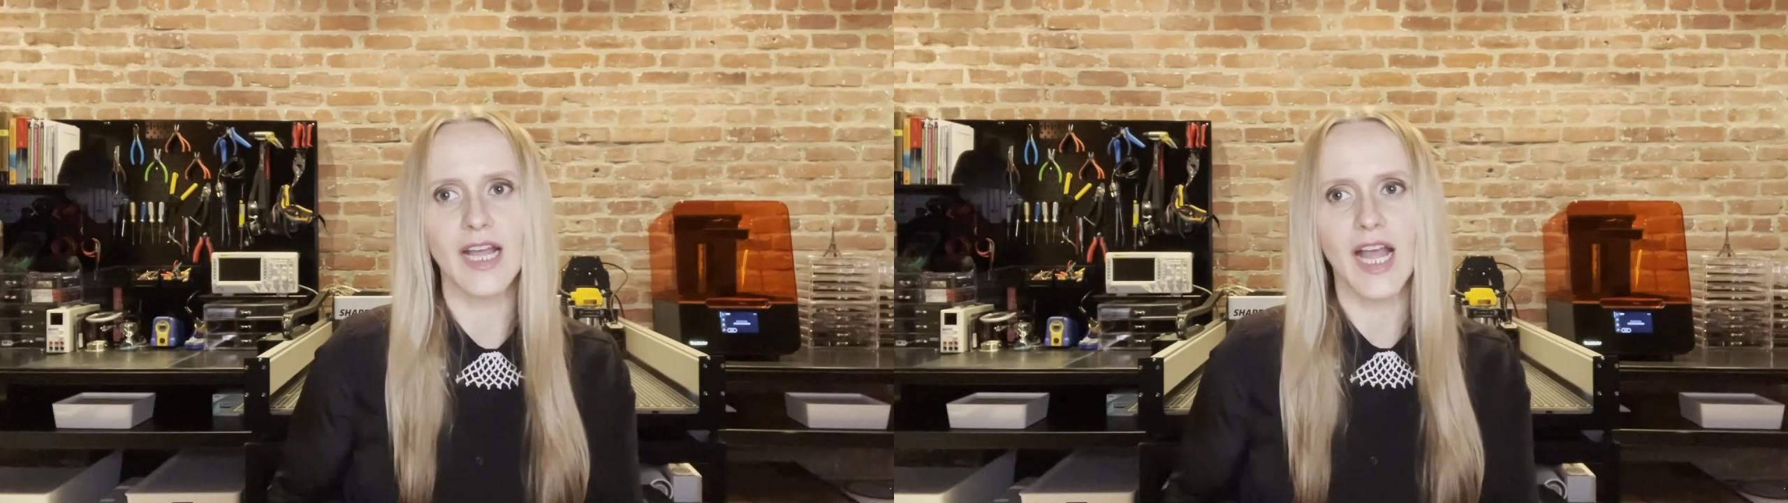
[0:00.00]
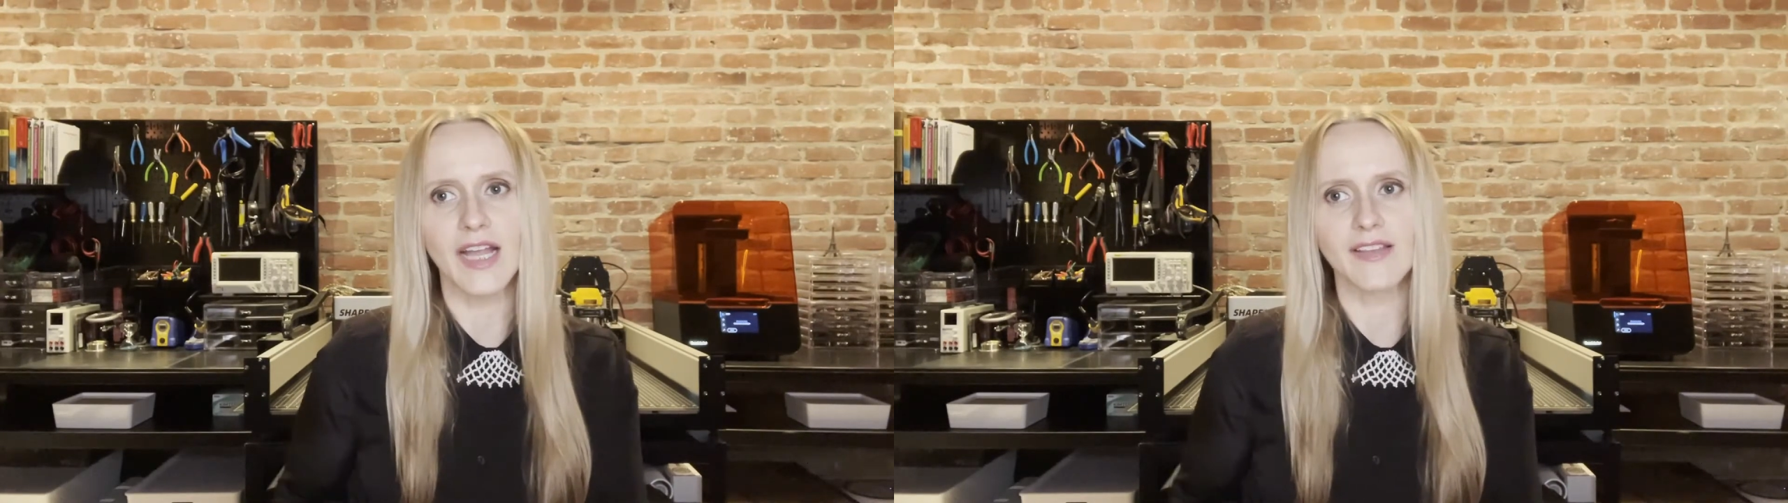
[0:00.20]

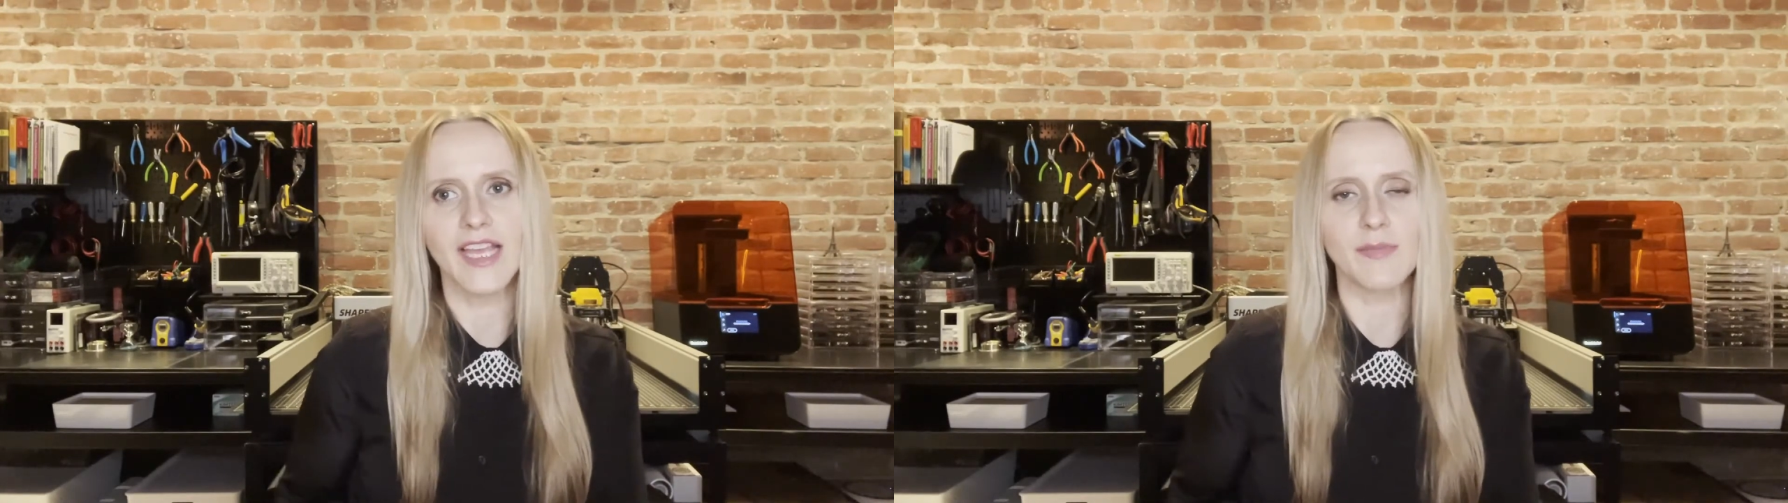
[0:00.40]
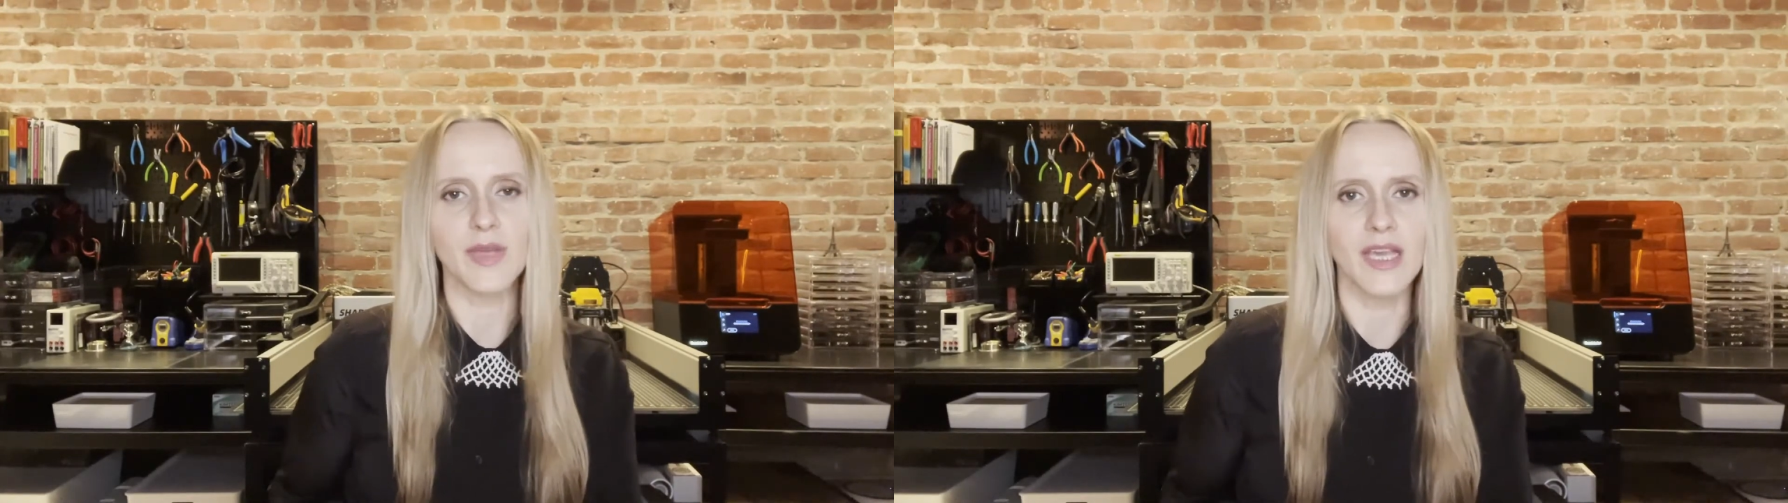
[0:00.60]
I
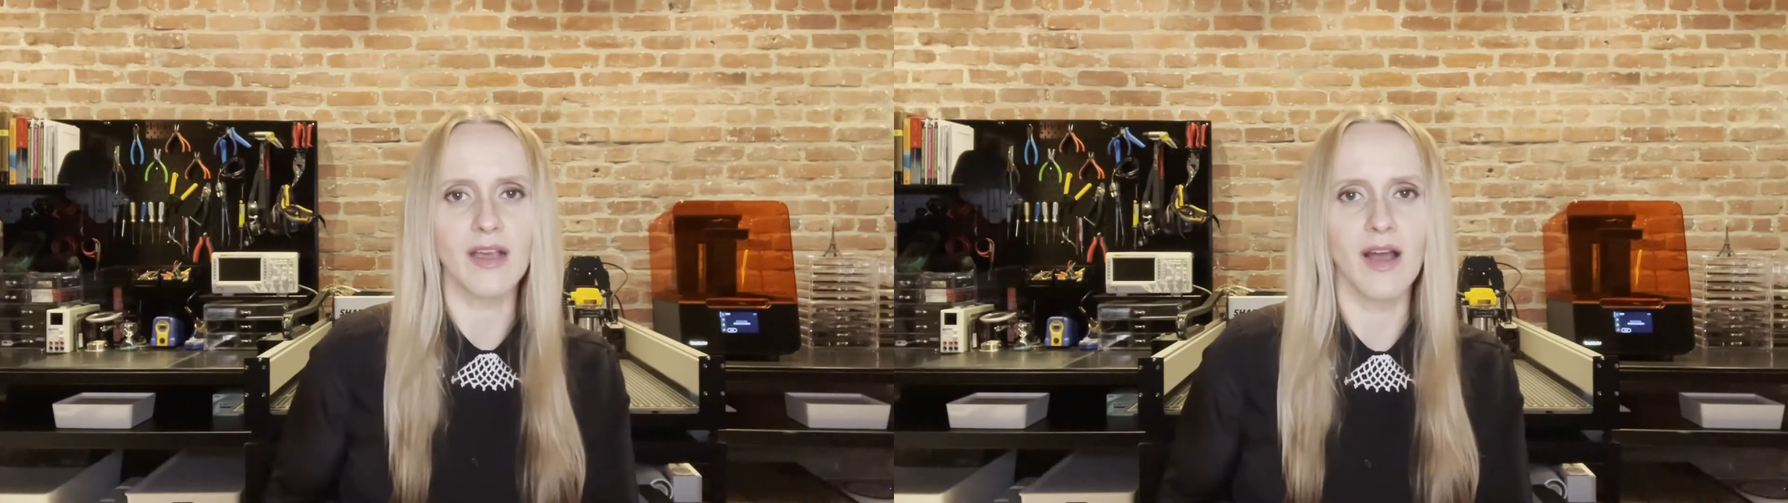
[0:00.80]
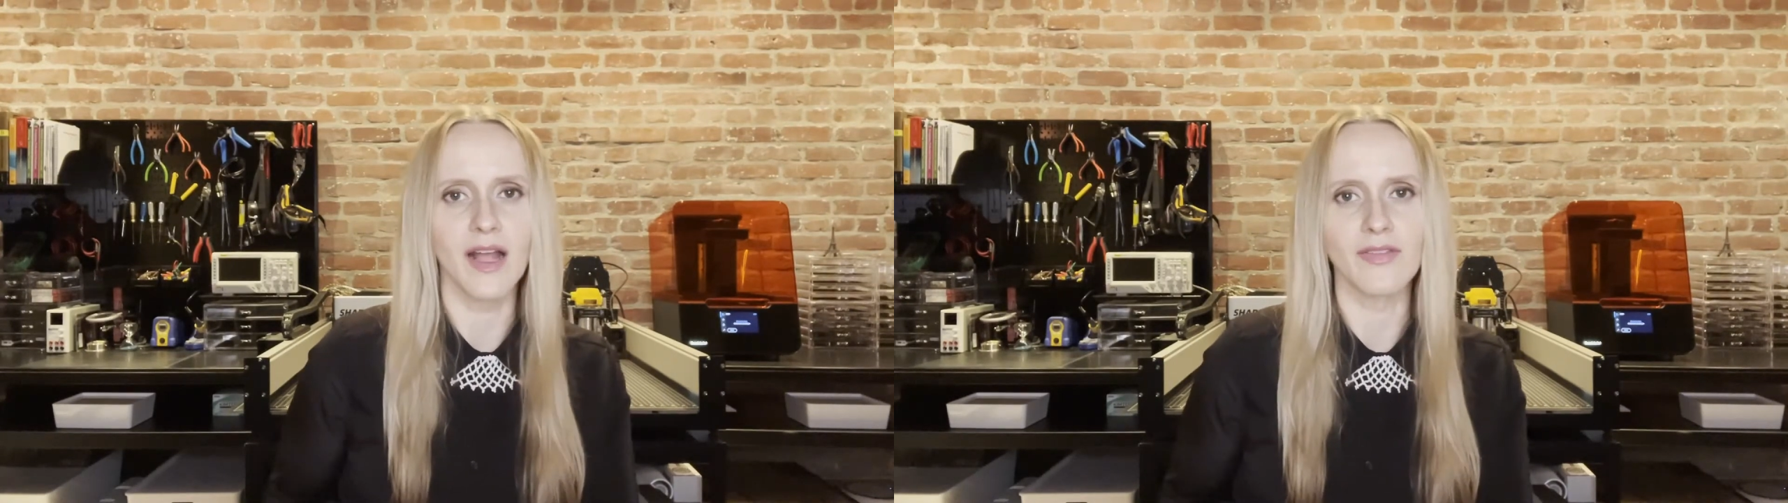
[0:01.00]
like
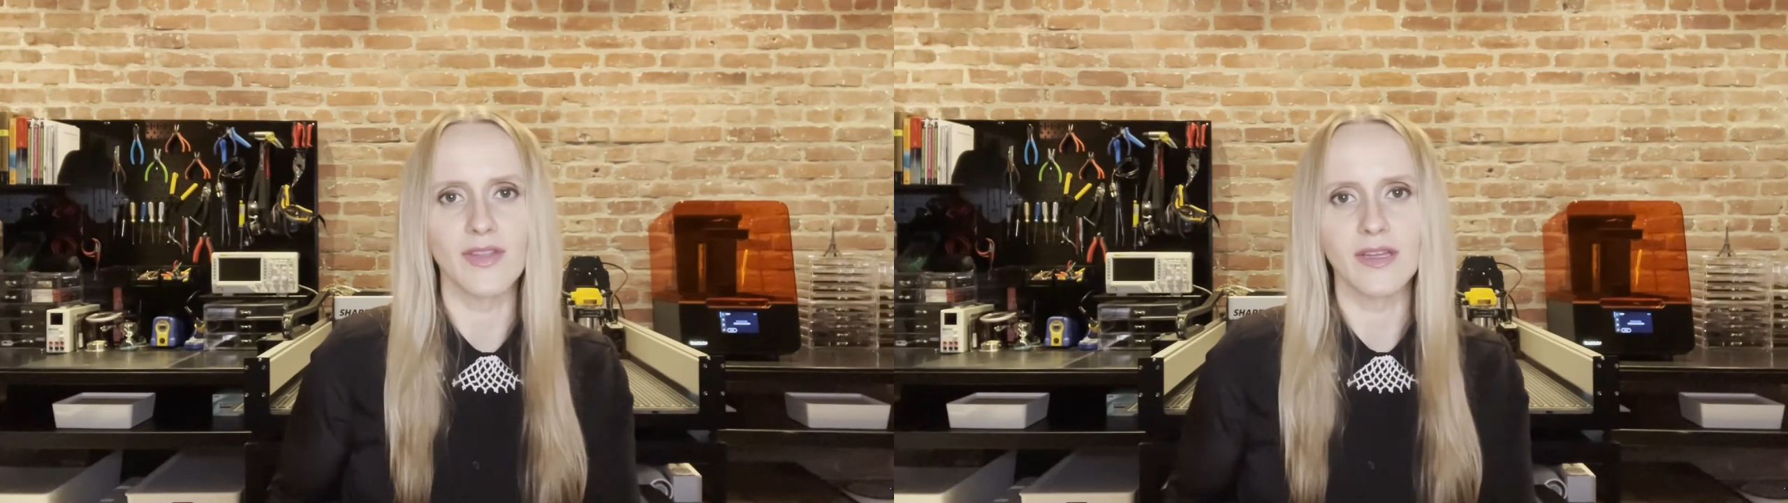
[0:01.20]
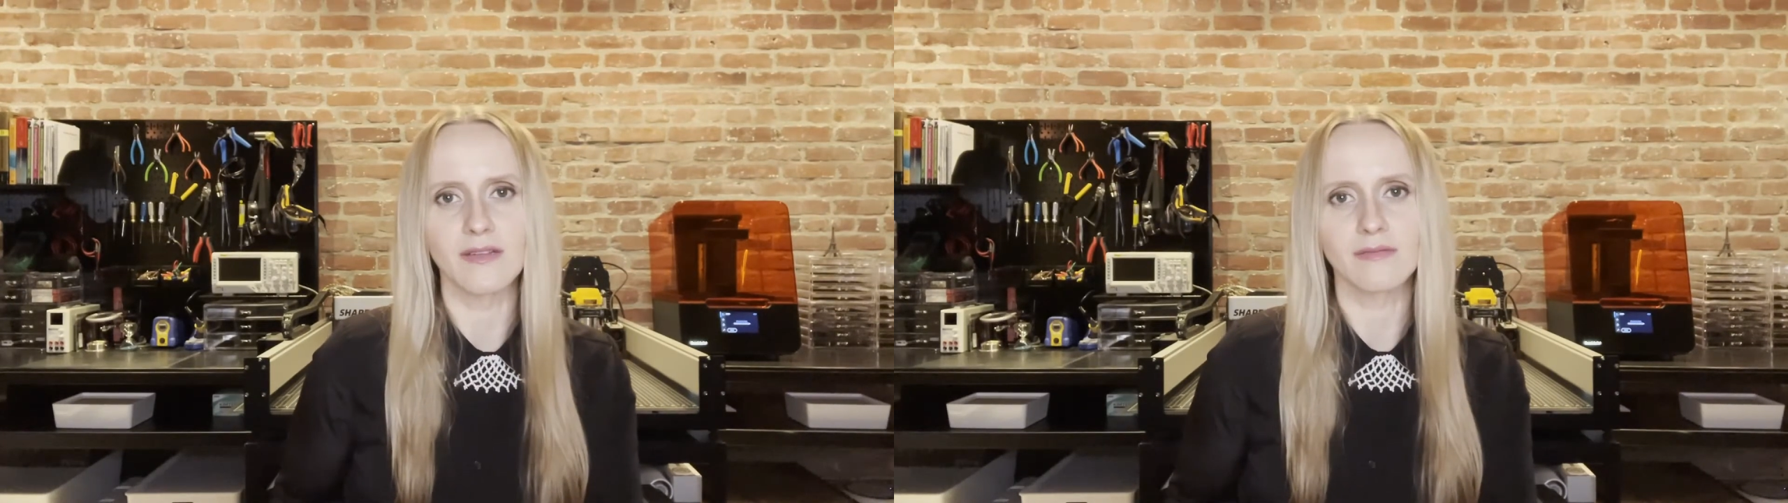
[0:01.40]
being on
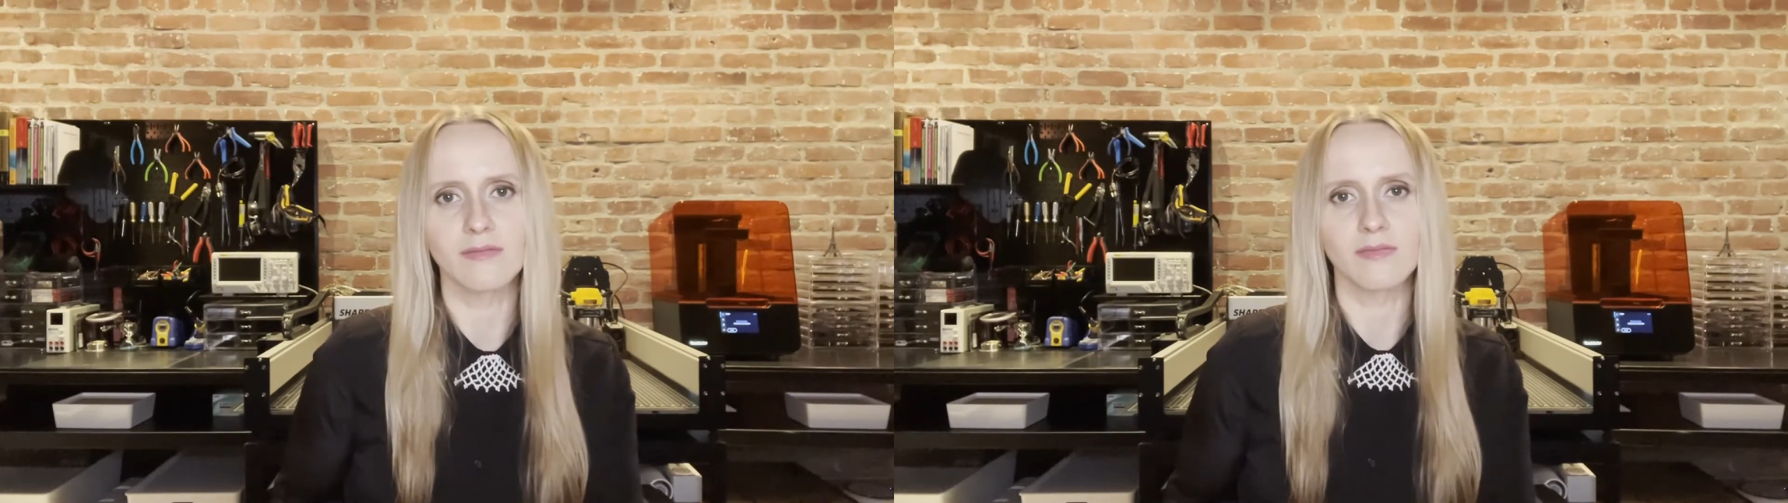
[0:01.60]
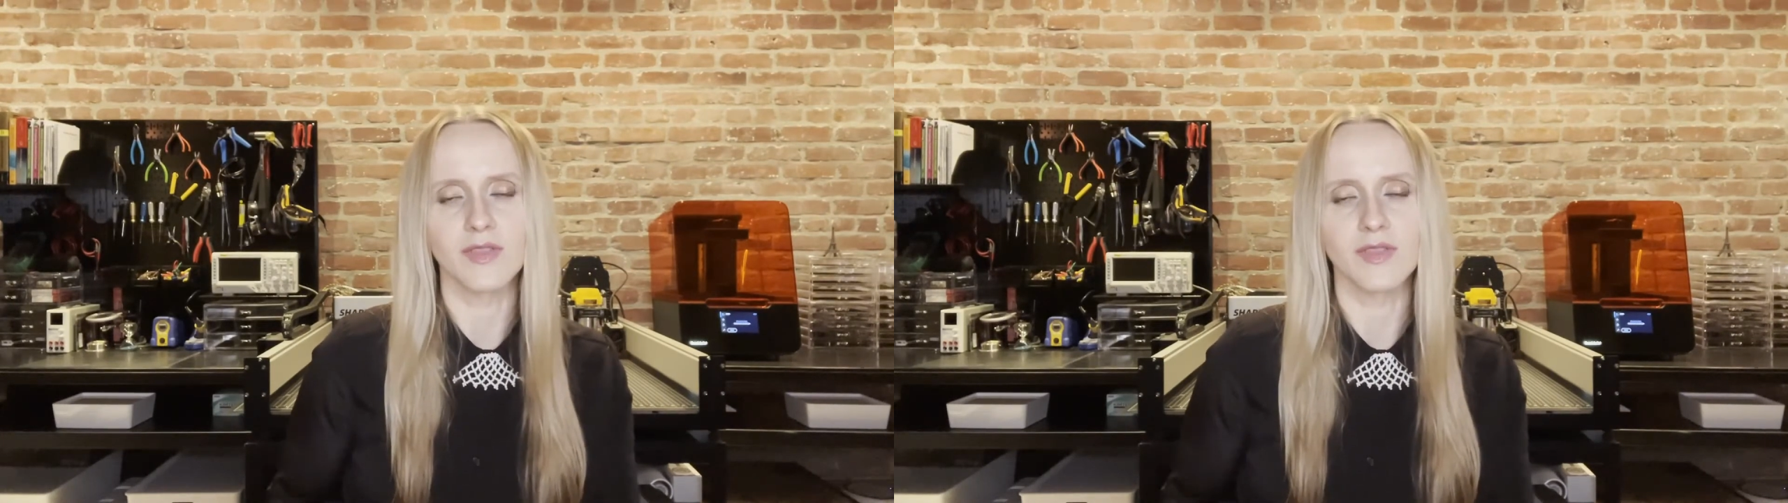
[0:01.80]
the